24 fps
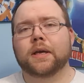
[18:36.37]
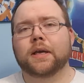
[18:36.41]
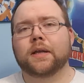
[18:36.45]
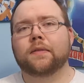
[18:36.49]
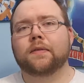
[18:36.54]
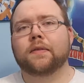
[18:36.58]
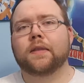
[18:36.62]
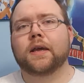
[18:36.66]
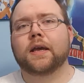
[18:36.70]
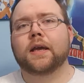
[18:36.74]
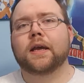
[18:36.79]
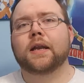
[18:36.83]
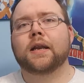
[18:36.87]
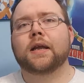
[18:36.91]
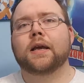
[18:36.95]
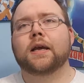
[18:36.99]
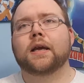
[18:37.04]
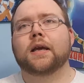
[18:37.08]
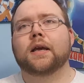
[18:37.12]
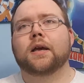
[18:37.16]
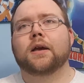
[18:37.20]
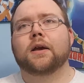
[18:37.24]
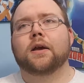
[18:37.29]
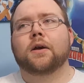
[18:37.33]
And then
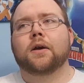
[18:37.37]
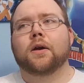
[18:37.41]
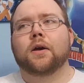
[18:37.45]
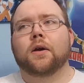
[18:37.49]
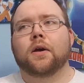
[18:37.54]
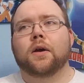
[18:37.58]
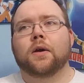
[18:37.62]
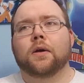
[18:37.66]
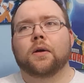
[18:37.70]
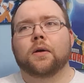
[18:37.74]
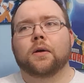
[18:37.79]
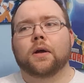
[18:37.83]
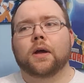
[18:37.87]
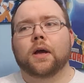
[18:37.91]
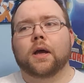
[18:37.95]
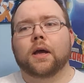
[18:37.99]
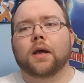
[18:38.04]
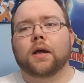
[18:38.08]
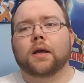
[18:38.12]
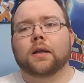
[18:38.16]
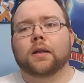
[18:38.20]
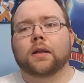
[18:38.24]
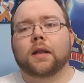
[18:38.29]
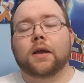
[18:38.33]

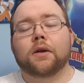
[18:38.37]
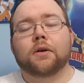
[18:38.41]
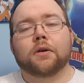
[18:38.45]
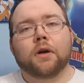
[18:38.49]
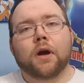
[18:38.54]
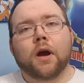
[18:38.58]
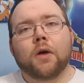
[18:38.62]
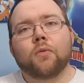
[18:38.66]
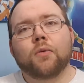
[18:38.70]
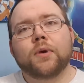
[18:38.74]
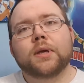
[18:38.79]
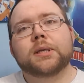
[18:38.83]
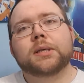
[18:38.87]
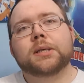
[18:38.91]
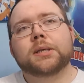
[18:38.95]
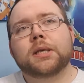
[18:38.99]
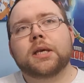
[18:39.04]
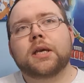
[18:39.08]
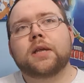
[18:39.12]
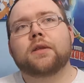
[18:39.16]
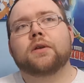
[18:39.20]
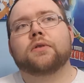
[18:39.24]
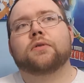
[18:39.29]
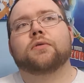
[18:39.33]
uh, later on, we
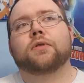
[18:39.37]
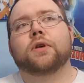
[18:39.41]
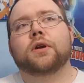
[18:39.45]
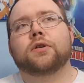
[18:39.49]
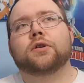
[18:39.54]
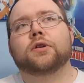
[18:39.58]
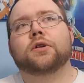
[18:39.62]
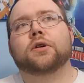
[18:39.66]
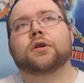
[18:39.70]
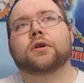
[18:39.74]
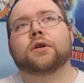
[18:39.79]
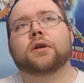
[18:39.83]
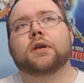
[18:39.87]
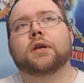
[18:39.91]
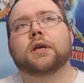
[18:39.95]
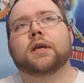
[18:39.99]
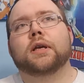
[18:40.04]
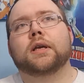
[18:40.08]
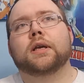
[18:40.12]
see the creature